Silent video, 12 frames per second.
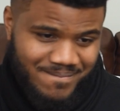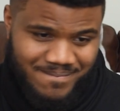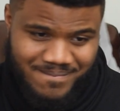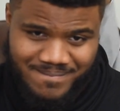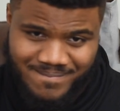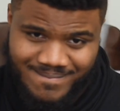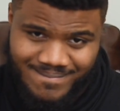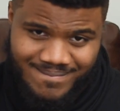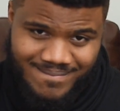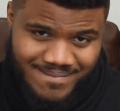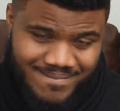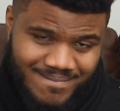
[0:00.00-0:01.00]

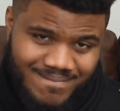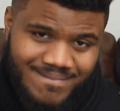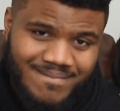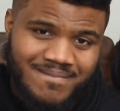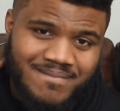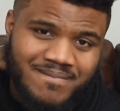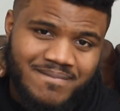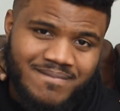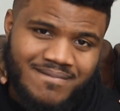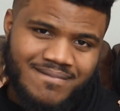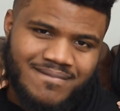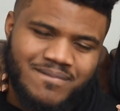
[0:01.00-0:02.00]

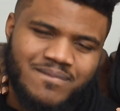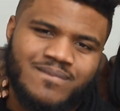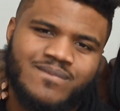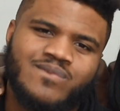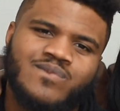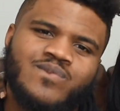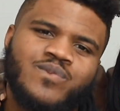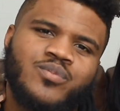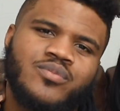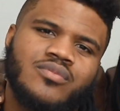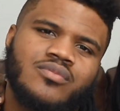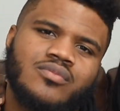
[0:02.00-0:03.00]

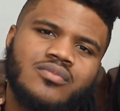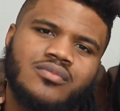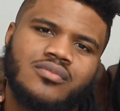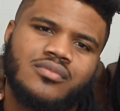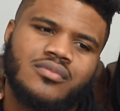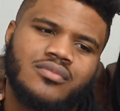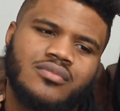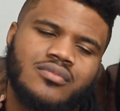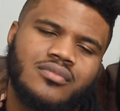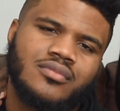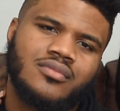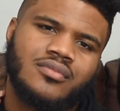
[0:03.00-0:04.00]

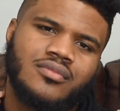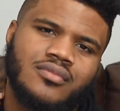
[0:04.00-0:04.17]
(silent)